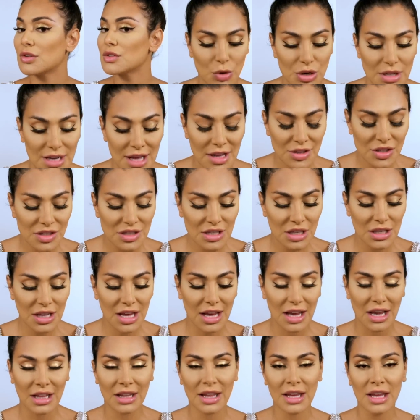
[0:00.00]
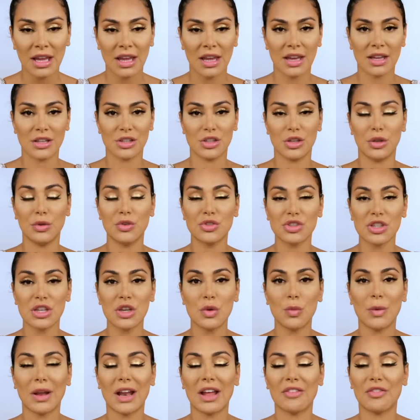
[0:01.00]
We're now just gonna highlight, and usually
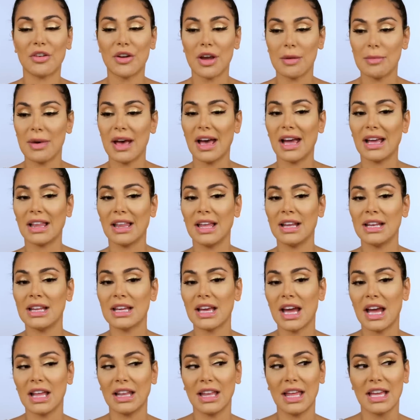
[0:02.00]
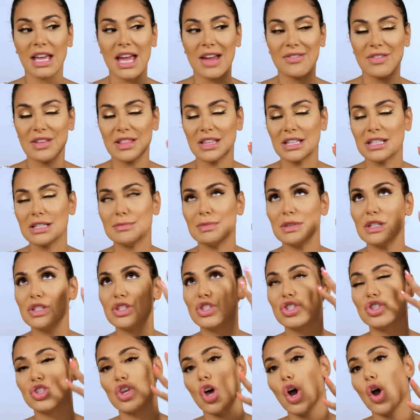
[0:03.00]
whenever I'm highlighting, I like everything to be
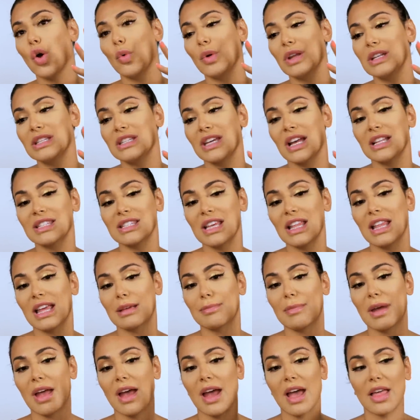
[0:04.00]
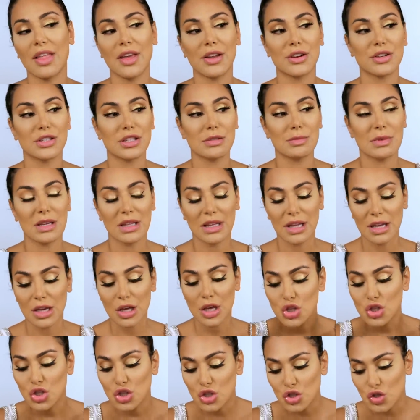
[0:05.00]
so intense. I like my highlighter to be like
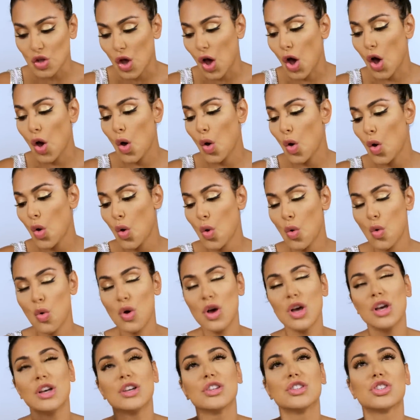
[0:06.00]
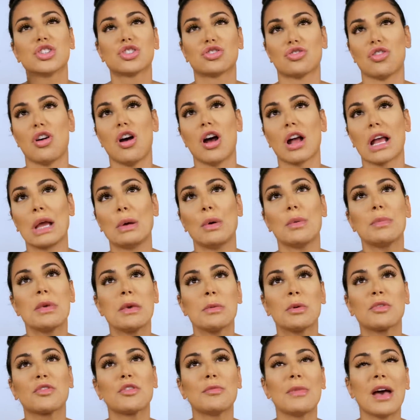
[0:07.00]
so strong. I want
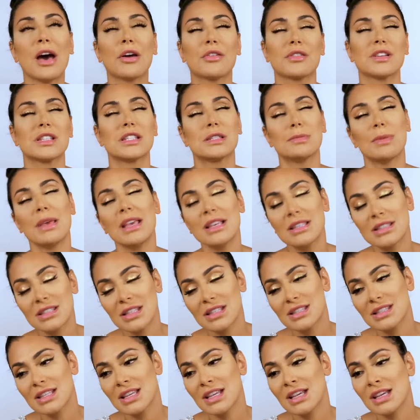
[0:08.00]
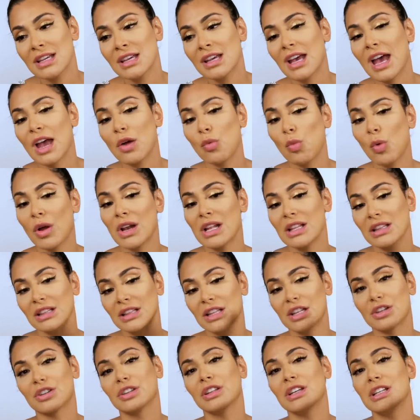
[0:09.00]
people from outer space to see it. I want it
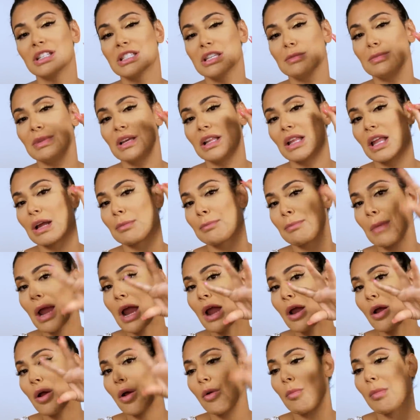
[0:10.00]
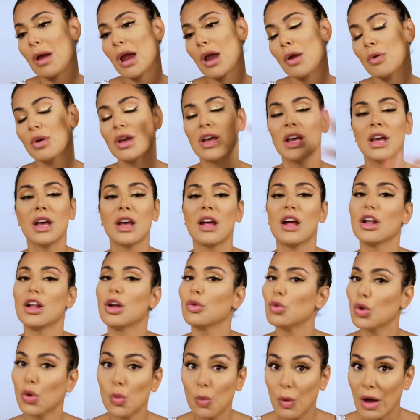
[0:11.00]
literally to be like, wow, wow.
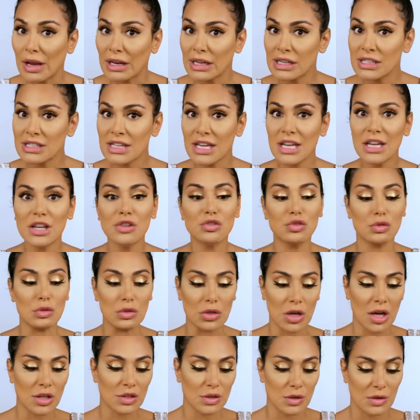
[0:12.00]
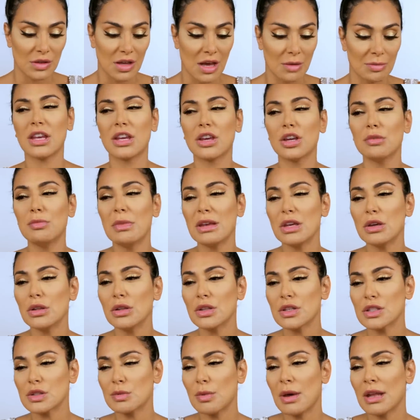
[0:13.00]
Your wedding day, do not do that. It could make you
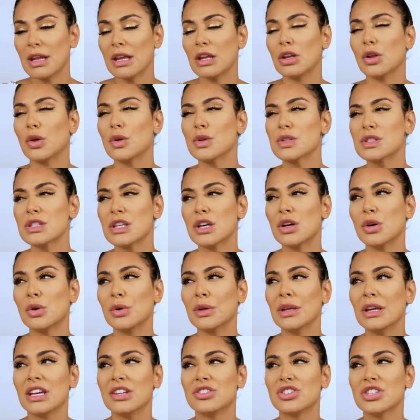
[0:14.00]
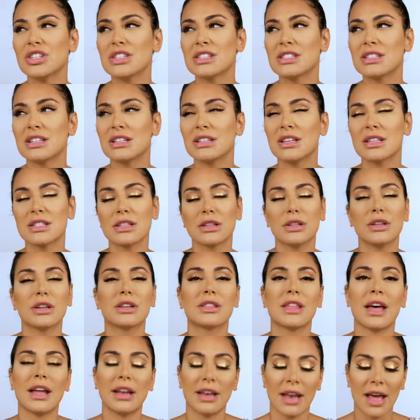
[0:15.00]
look sweaty, and also it just doesn't look
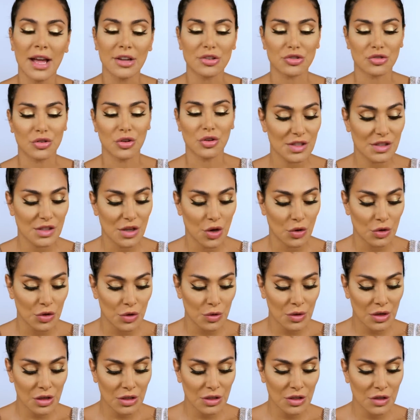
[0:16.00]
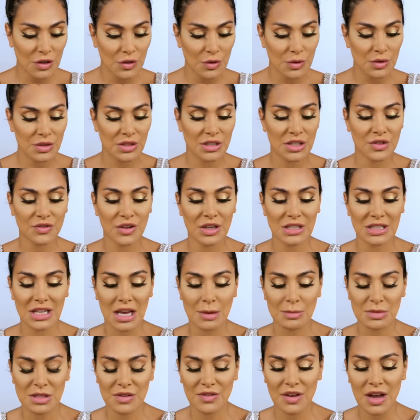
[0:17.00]
that natural. So you can use different
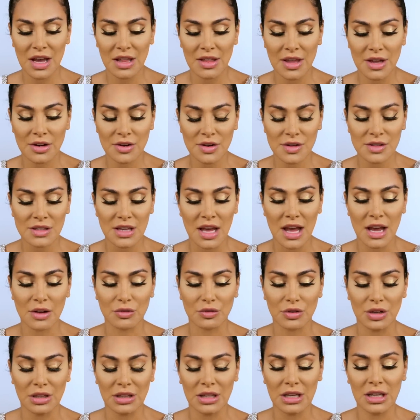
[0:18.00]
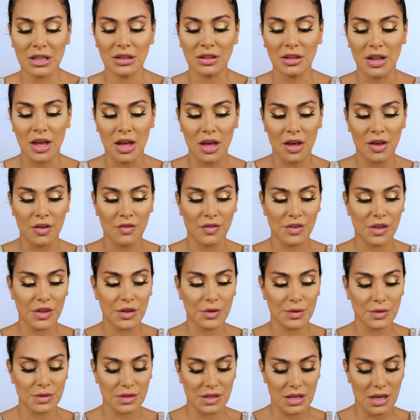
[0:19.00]
types of highlighters. I really love
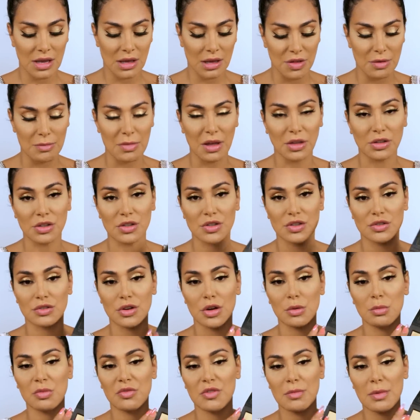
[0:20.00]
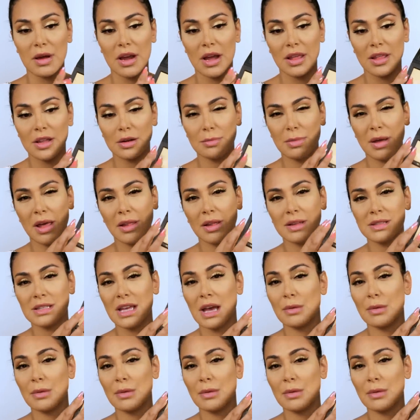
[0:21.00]
using the Melted Strobe from our highlighter palettes.